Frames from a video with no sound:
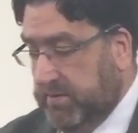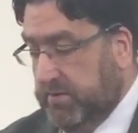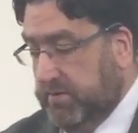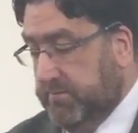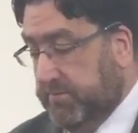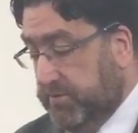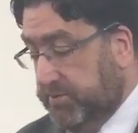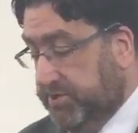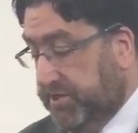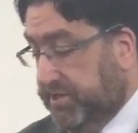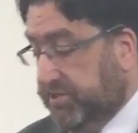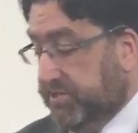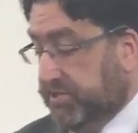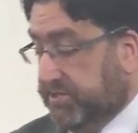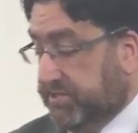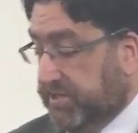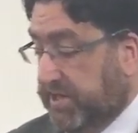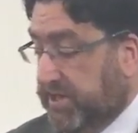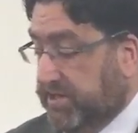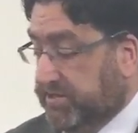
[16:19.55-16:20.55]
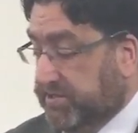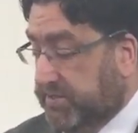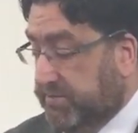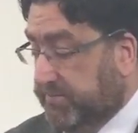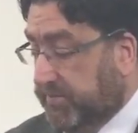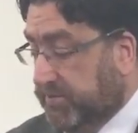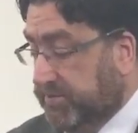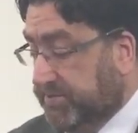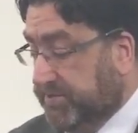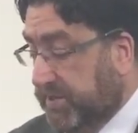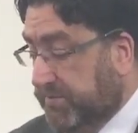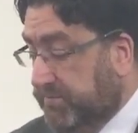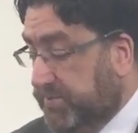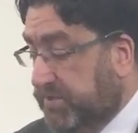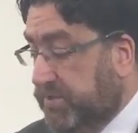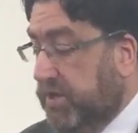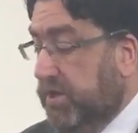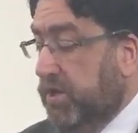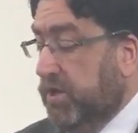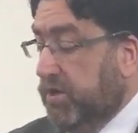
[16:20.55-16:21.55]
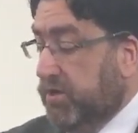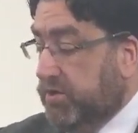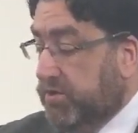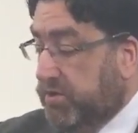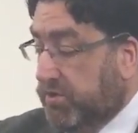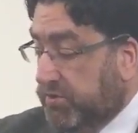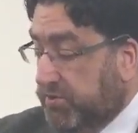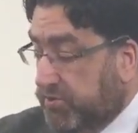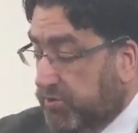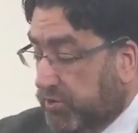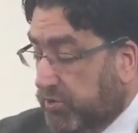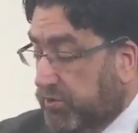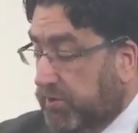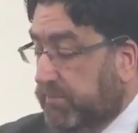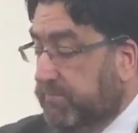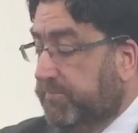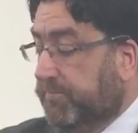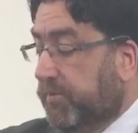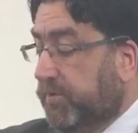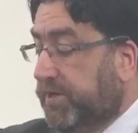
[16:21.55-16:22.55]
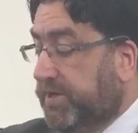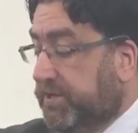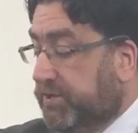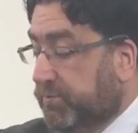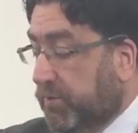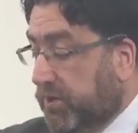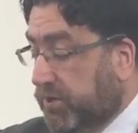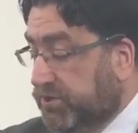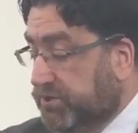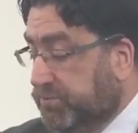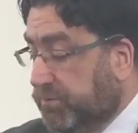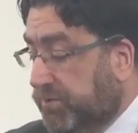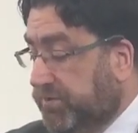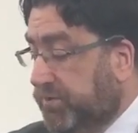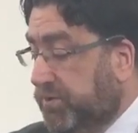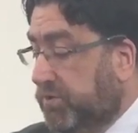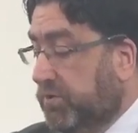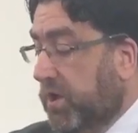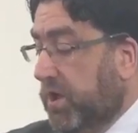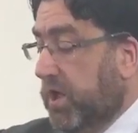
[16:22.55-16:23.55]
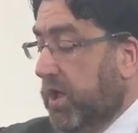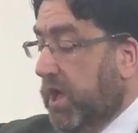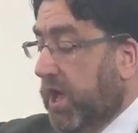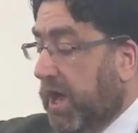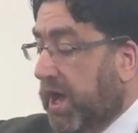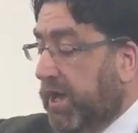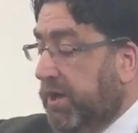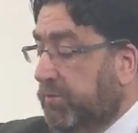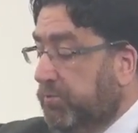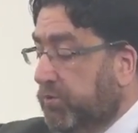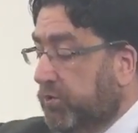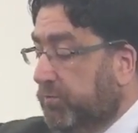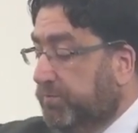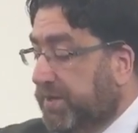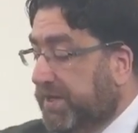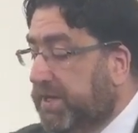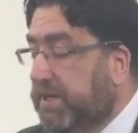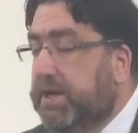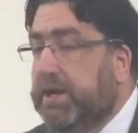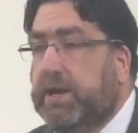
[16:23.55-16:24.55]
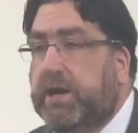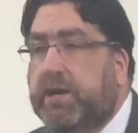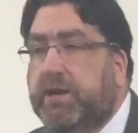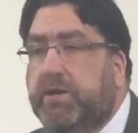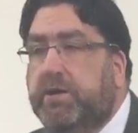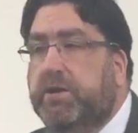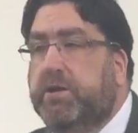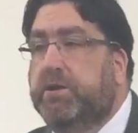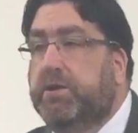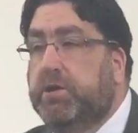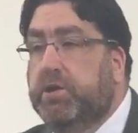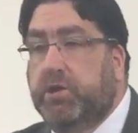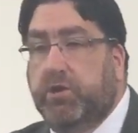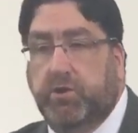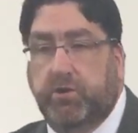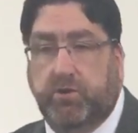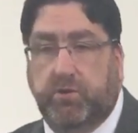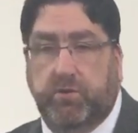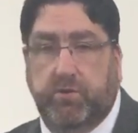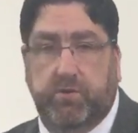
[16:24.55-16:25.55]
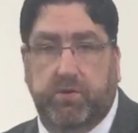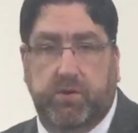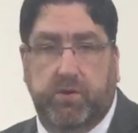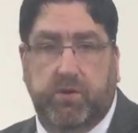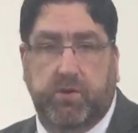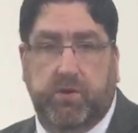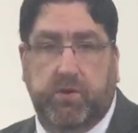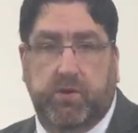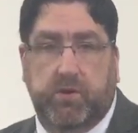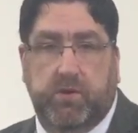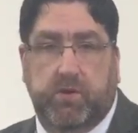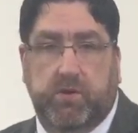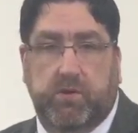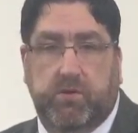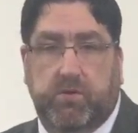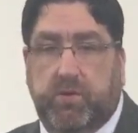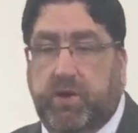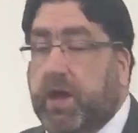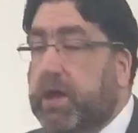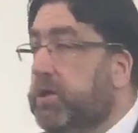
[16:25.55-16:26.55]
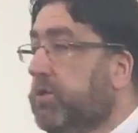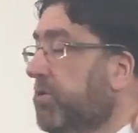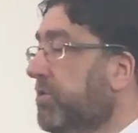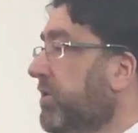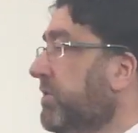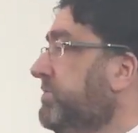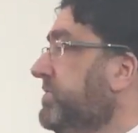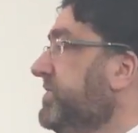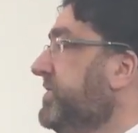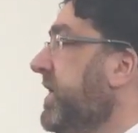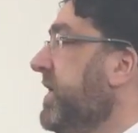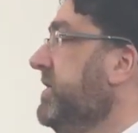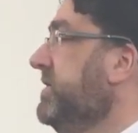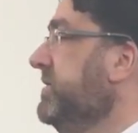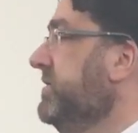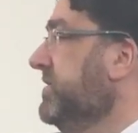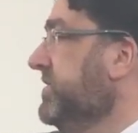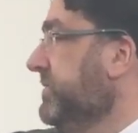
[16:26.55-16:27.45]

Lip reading: For Jesus says in verse 17, you know Him, for He dwells with you and will be in you. When I go, I'm sending the